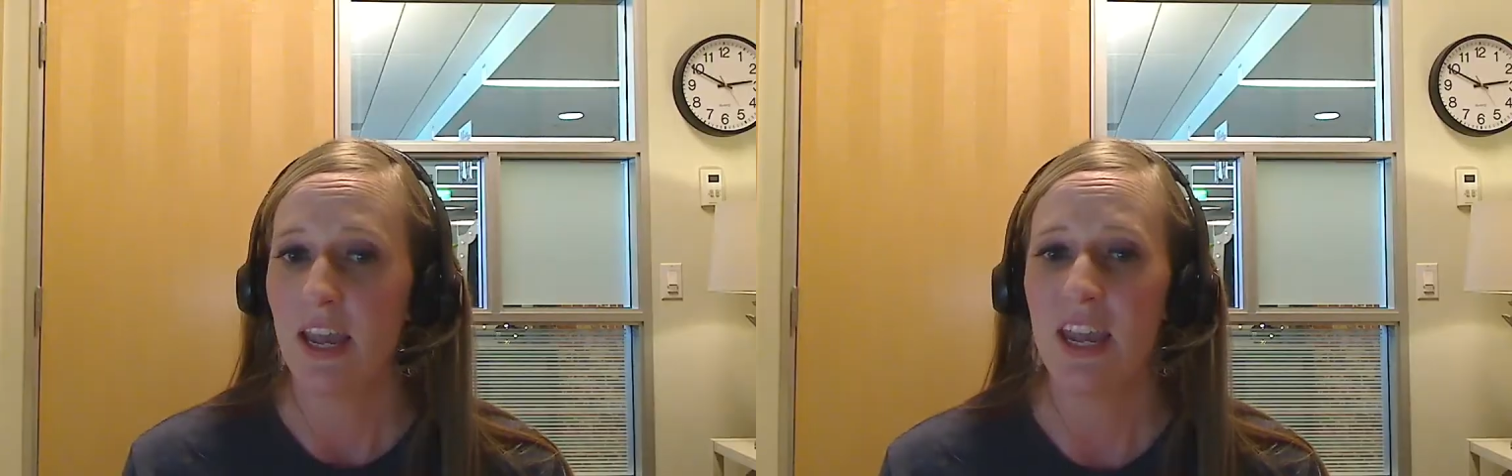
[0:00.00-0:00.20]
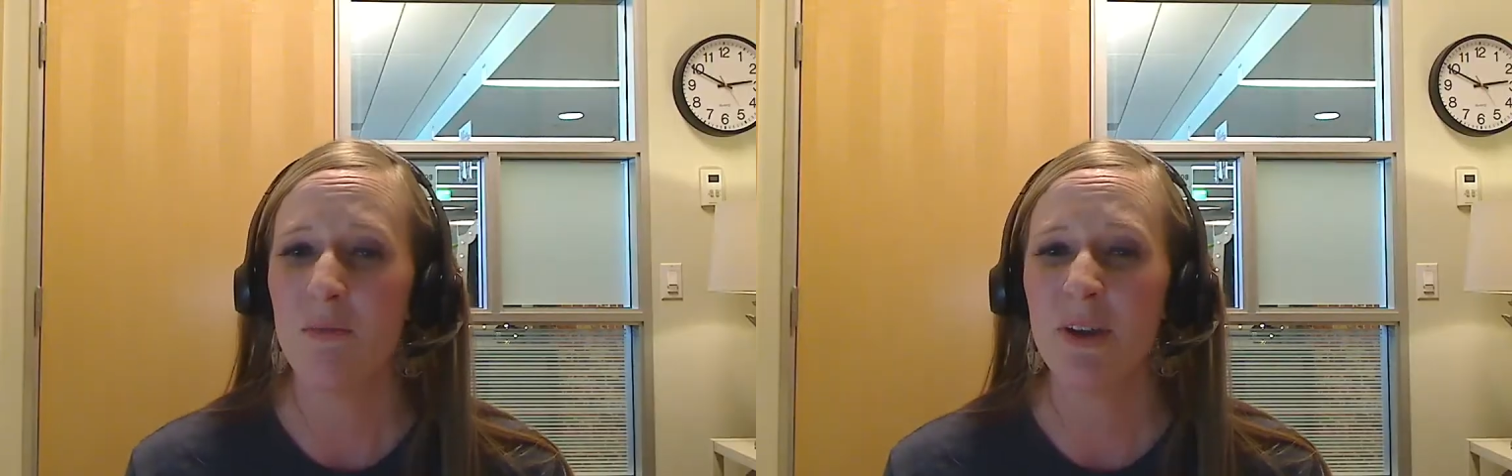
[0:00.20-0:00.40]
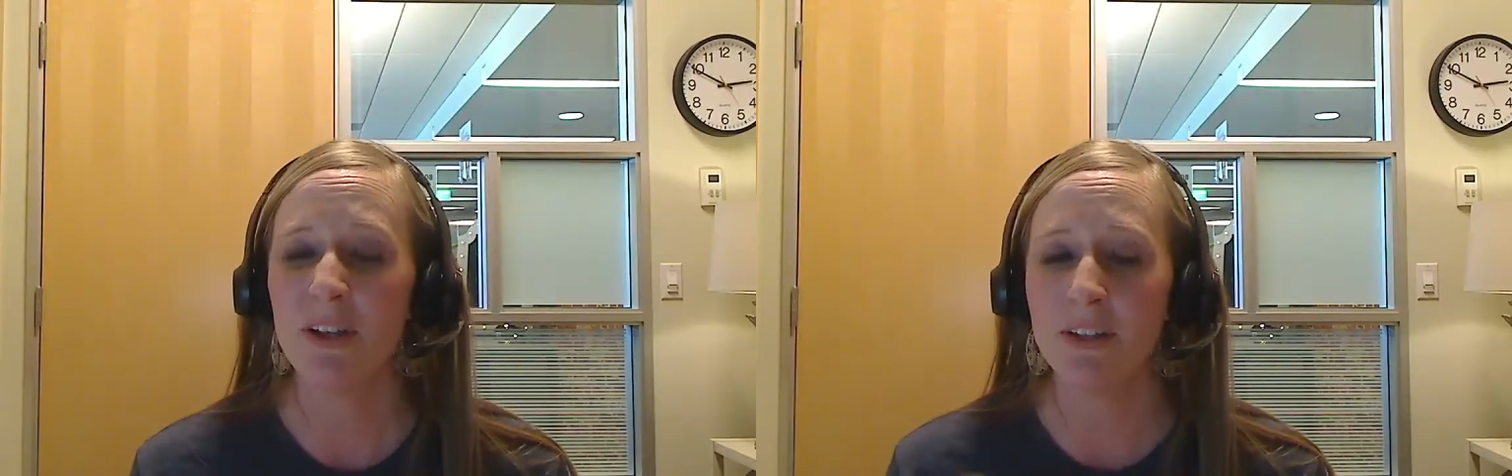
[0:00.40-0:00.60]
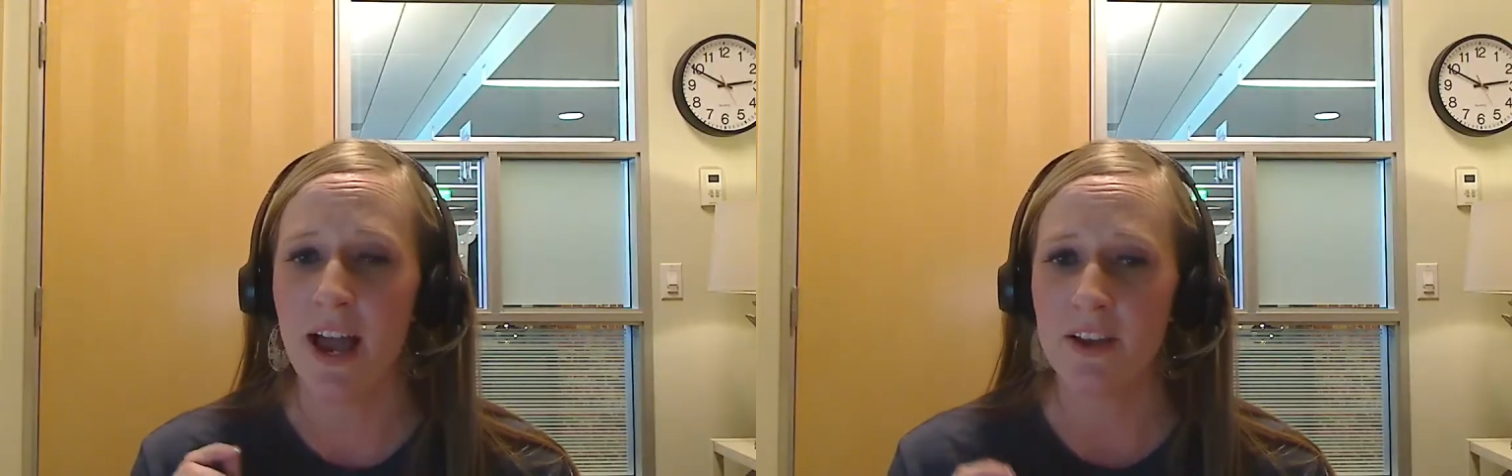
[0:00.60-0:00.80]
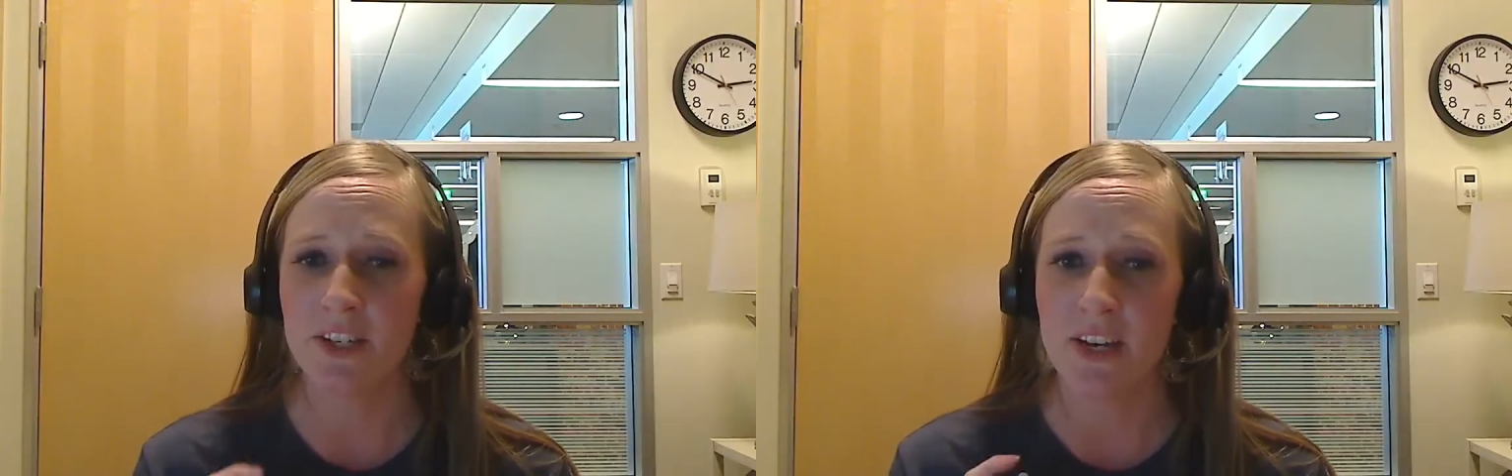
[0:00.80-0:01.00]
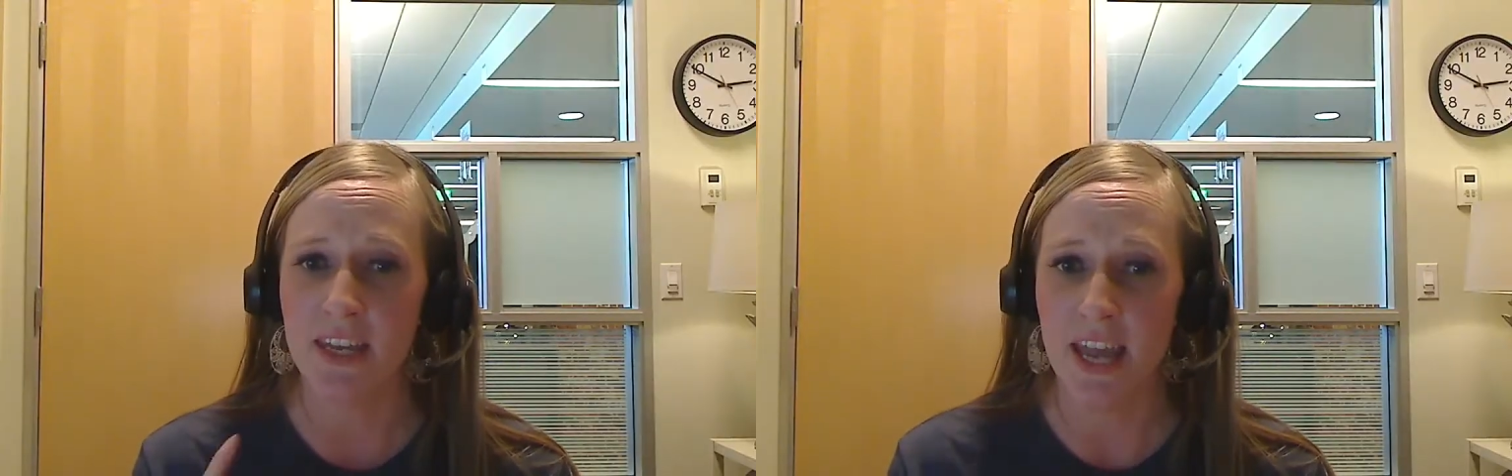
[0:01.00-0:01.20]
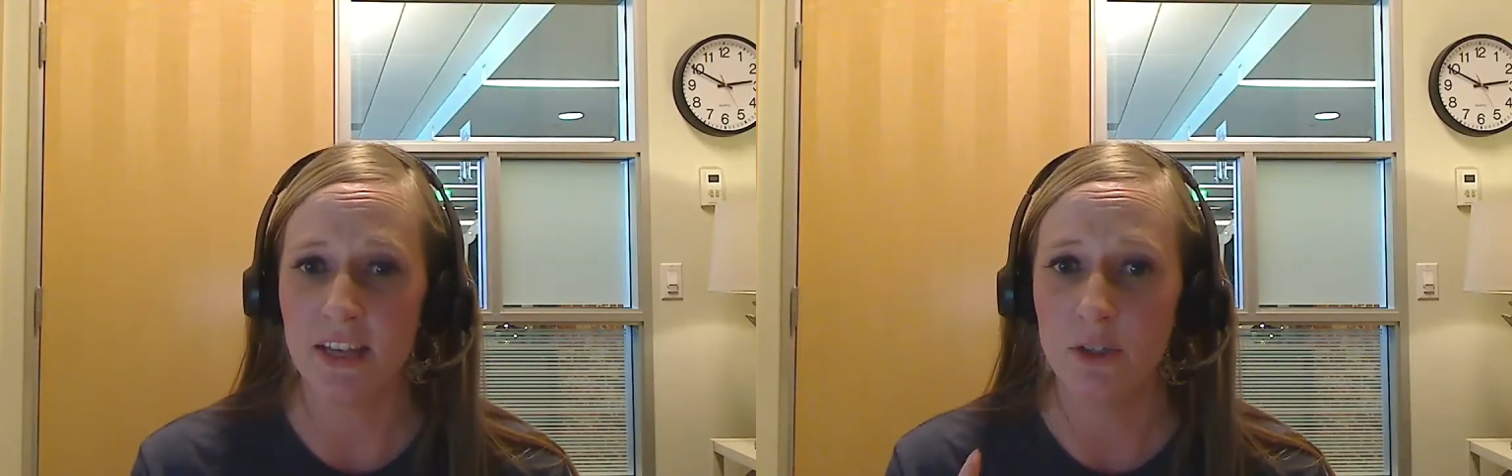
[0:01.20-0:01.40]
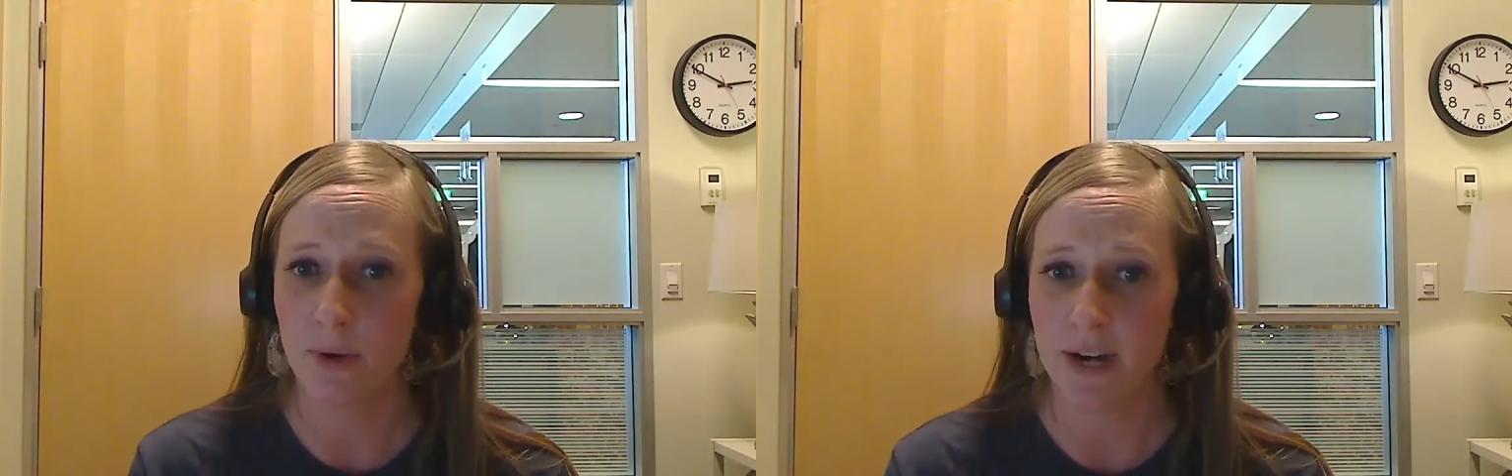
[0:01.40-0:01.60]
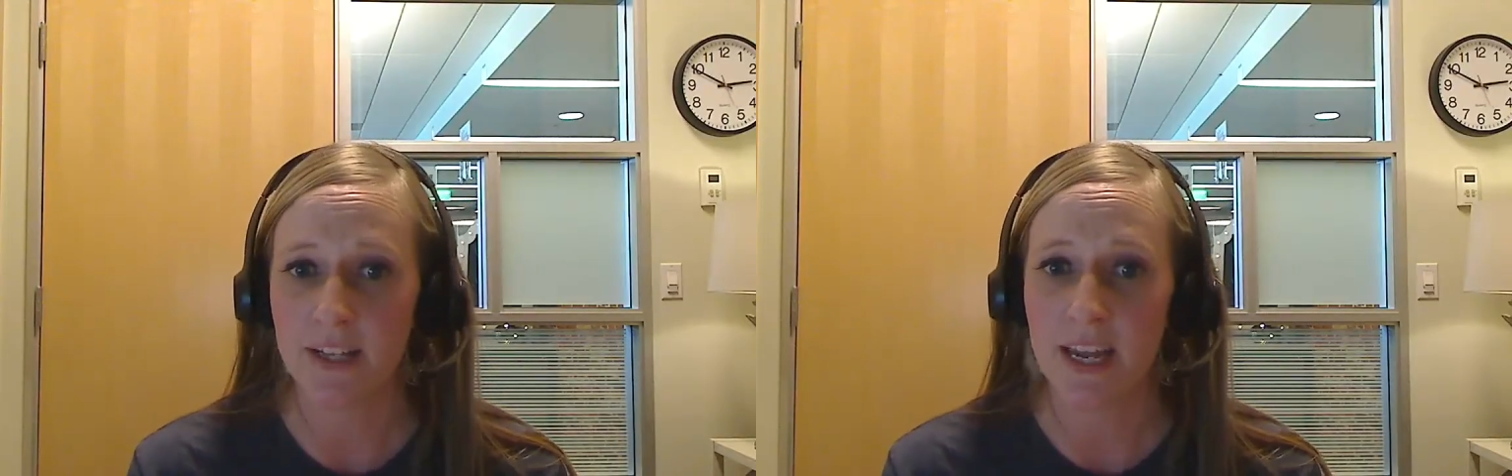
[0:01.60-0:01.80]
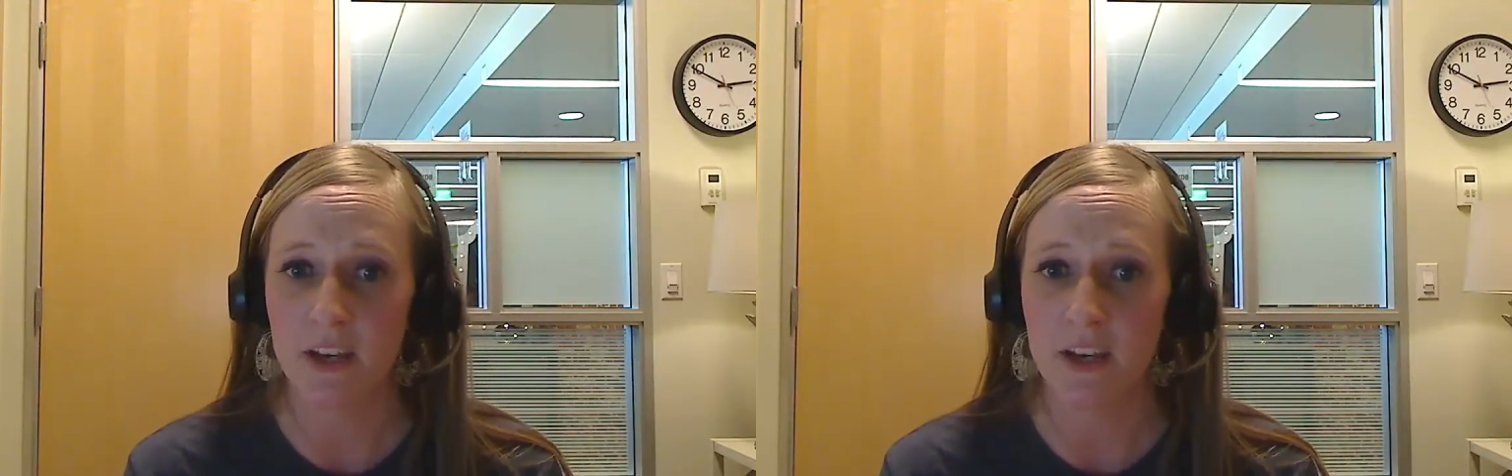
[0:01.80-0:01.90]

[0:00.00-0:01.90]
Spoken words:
email allows you to get directly